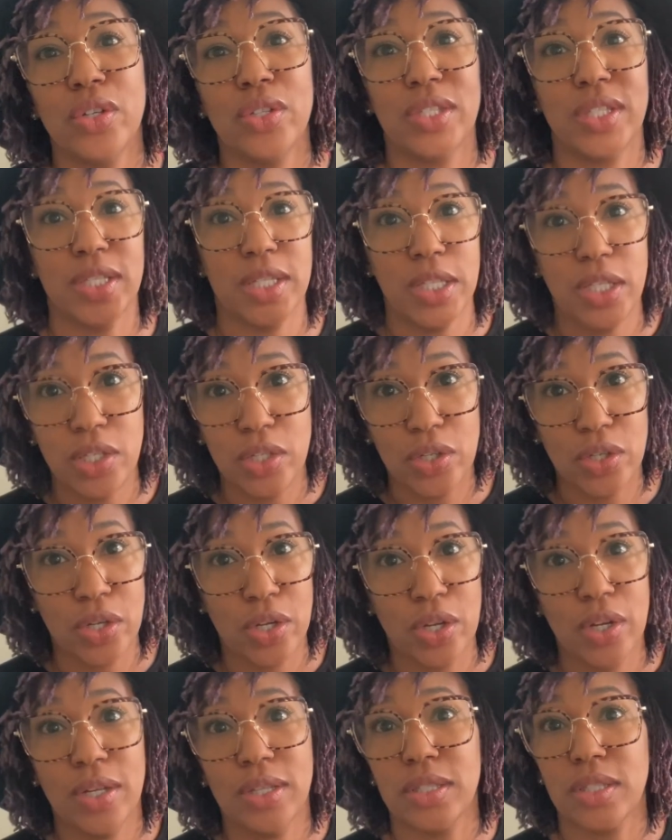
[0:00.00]

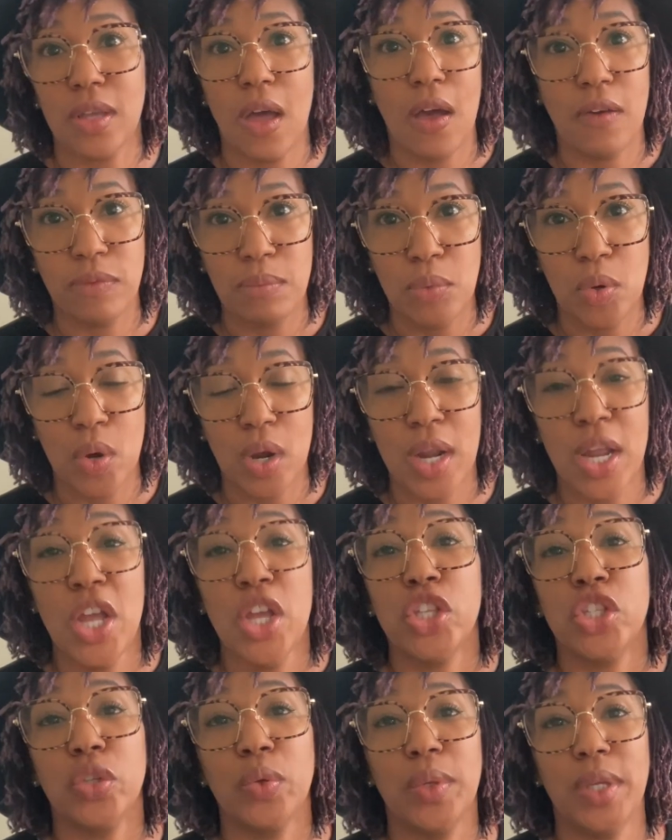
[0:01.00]
senior, sophomore
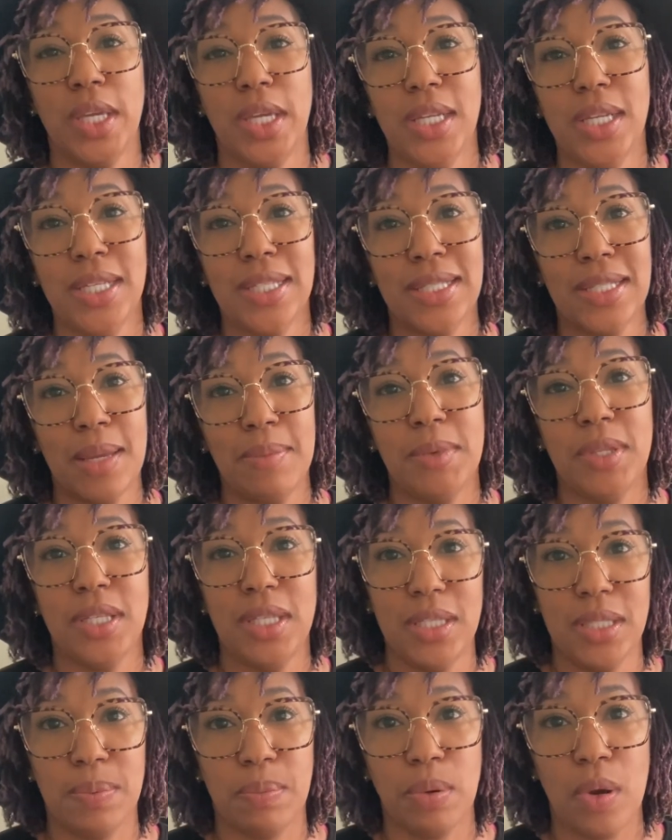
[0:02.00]
to get in some of
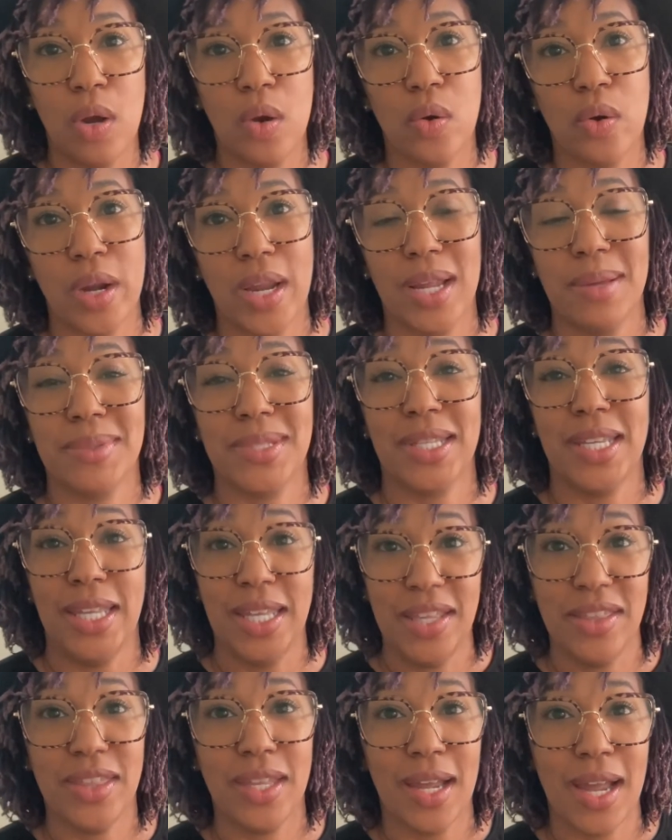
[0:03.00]
these programs
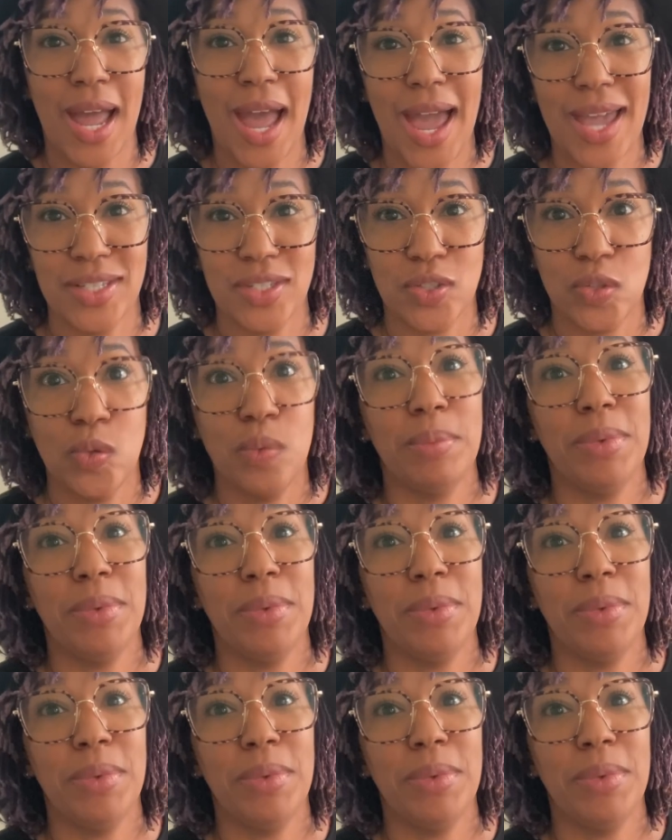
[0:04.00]
in their high school,